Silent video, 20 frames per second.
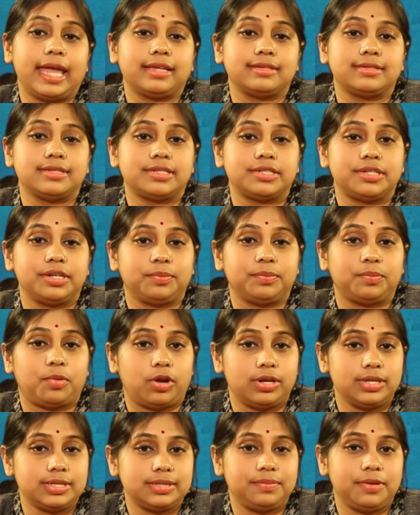existing
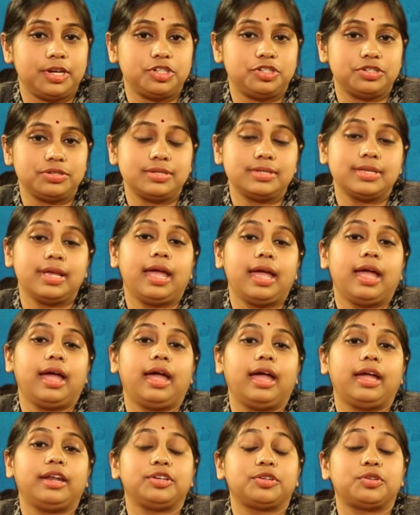policy measures
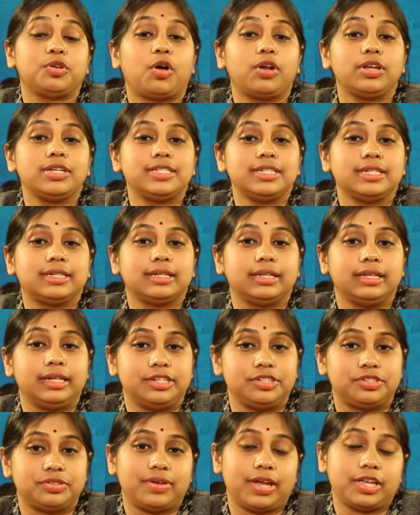and technological
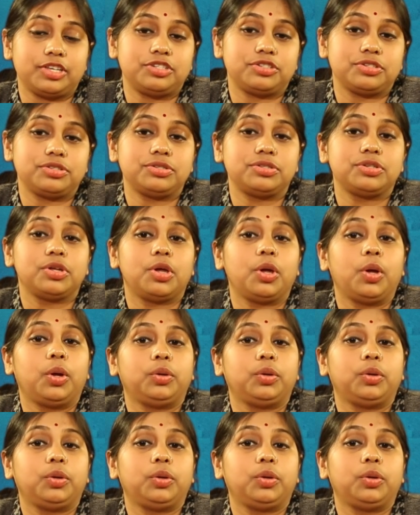interventions